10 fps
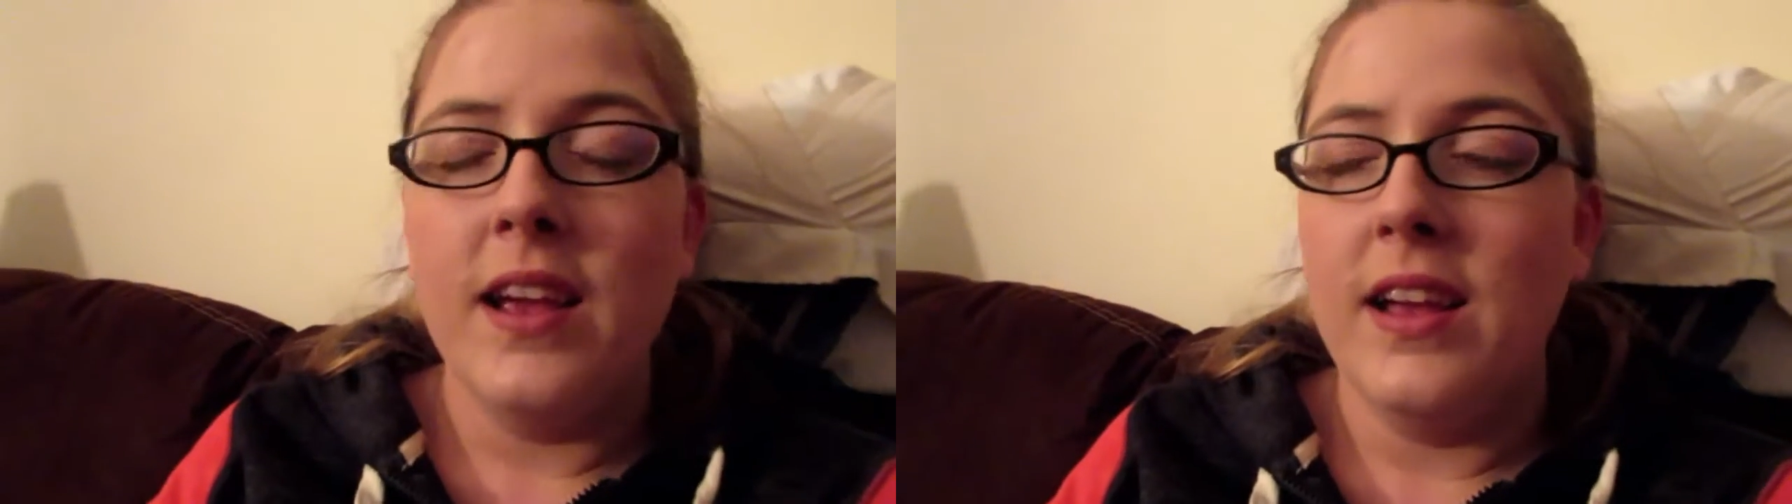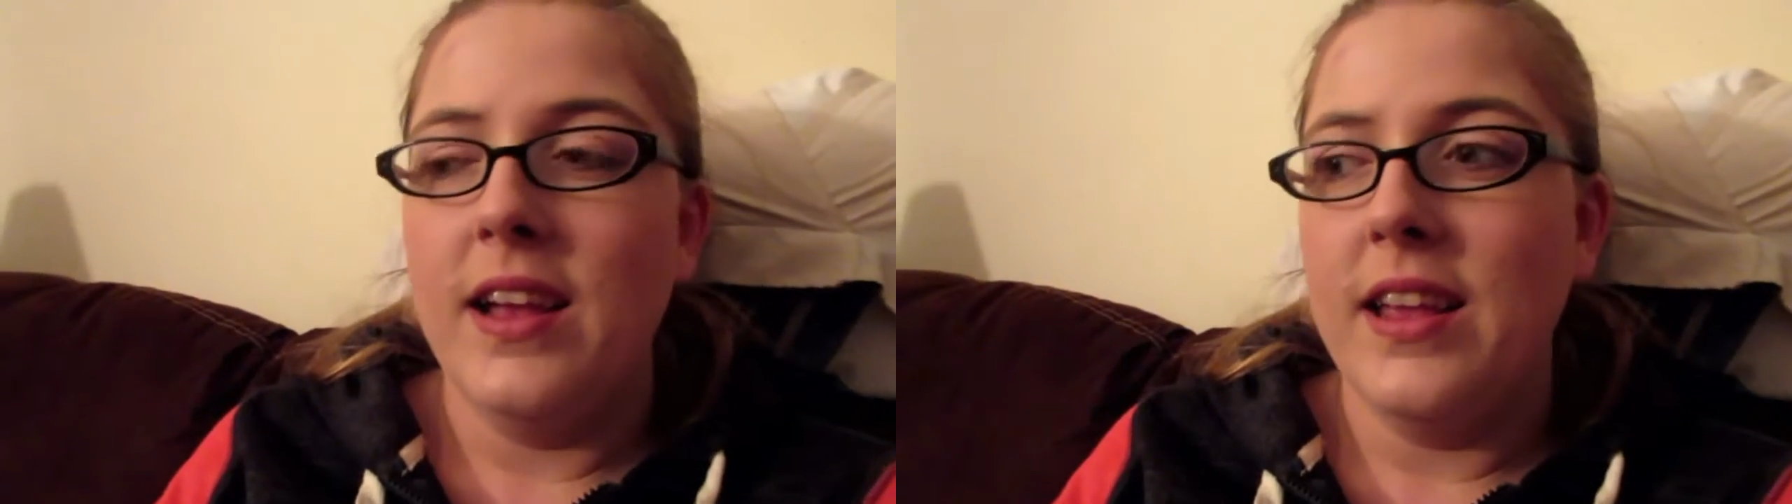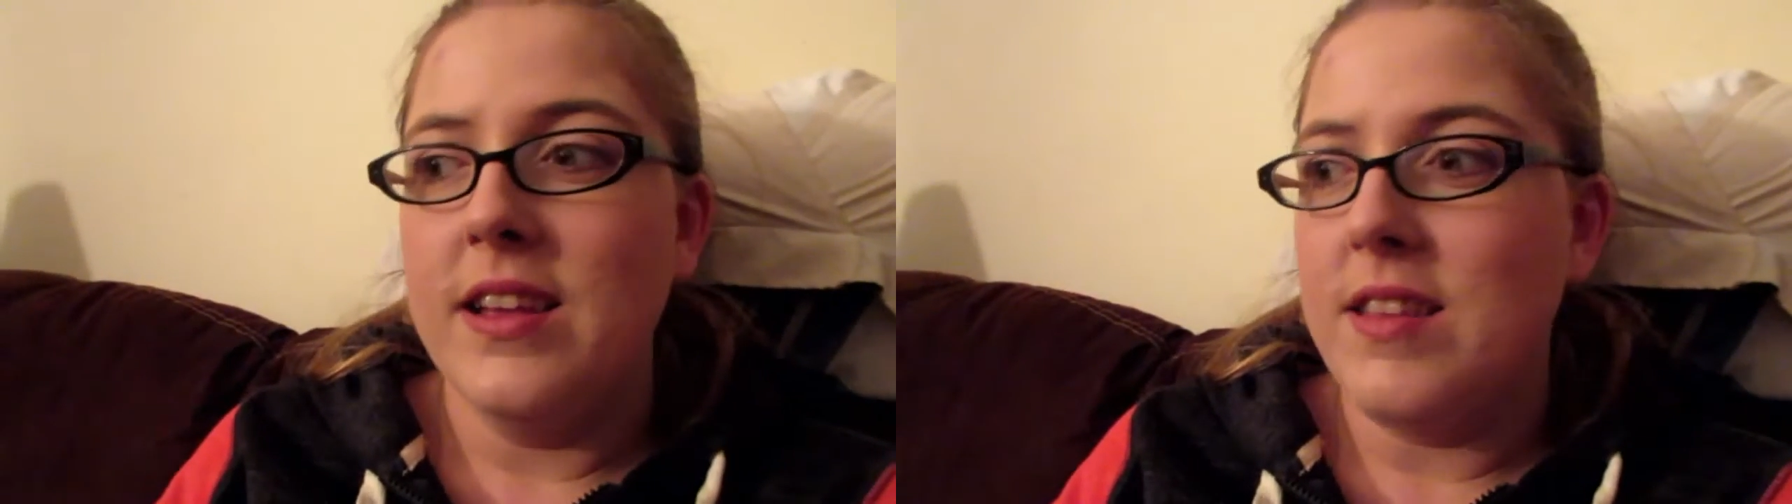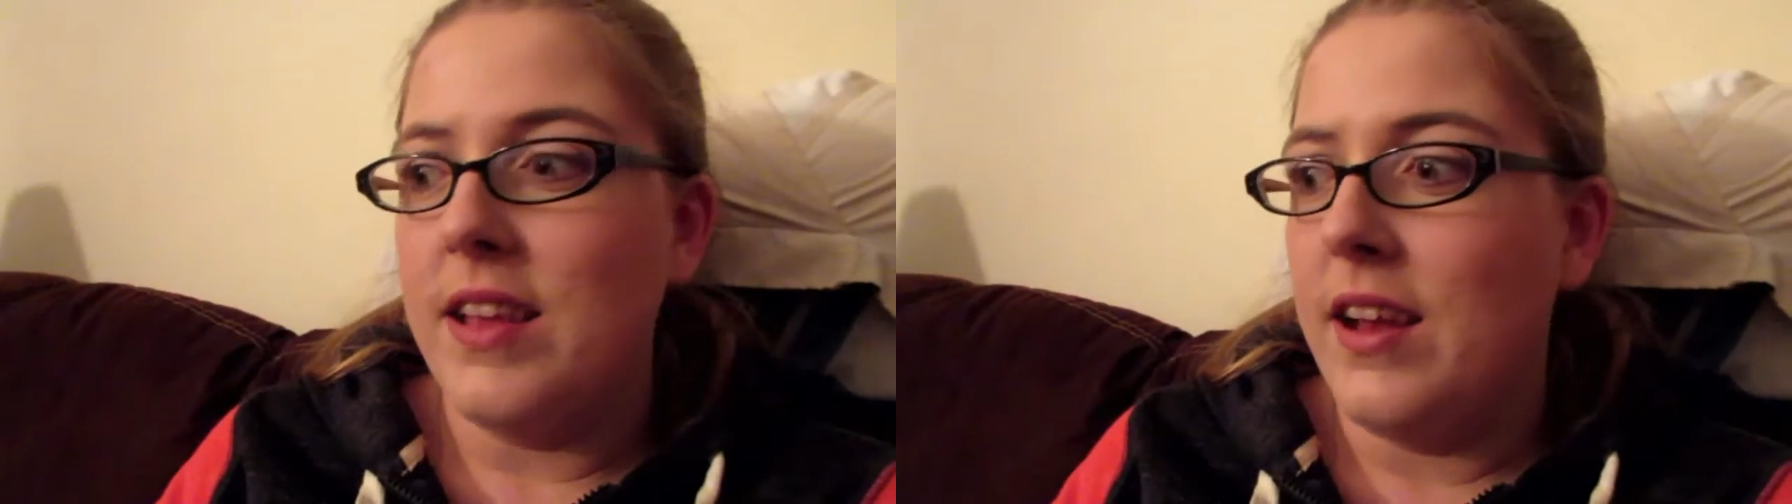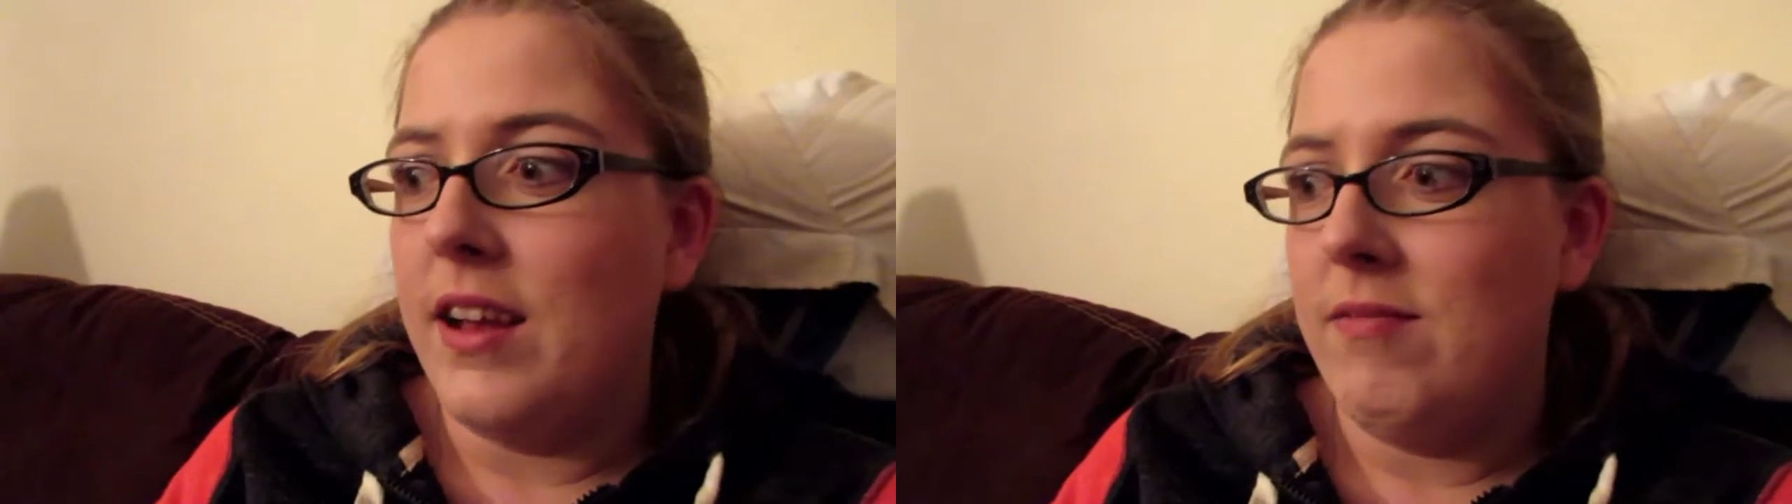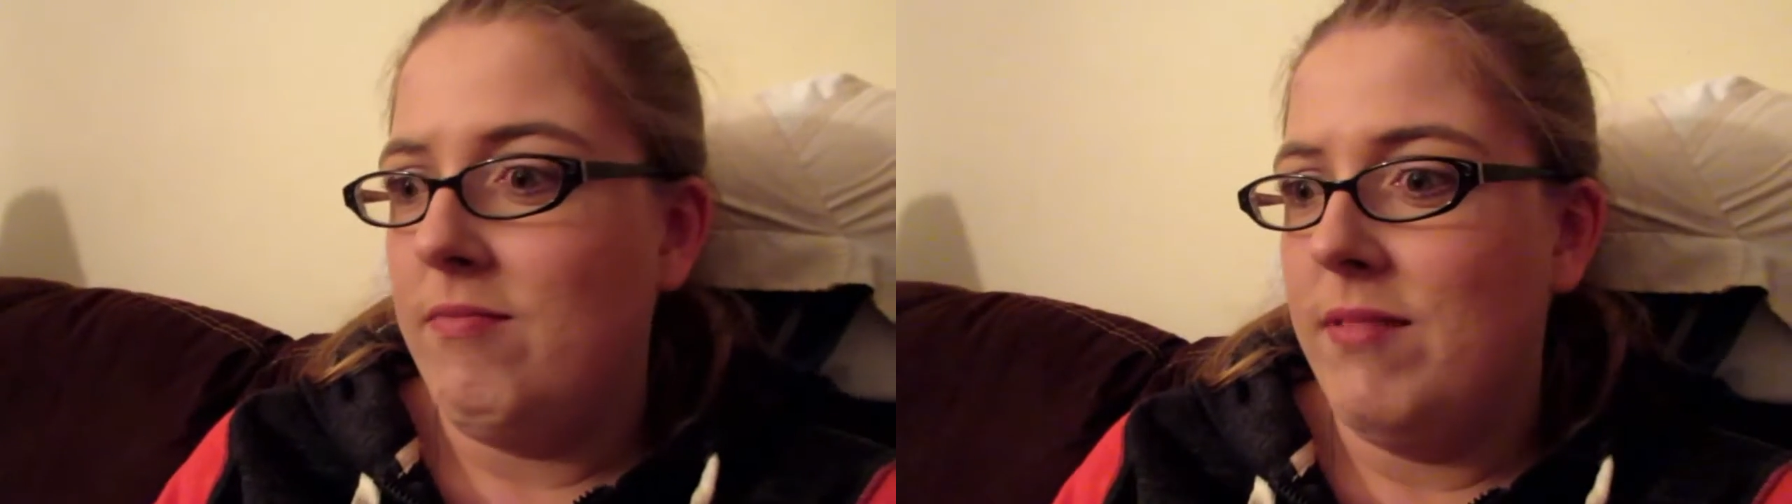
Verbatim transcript: got I guess I got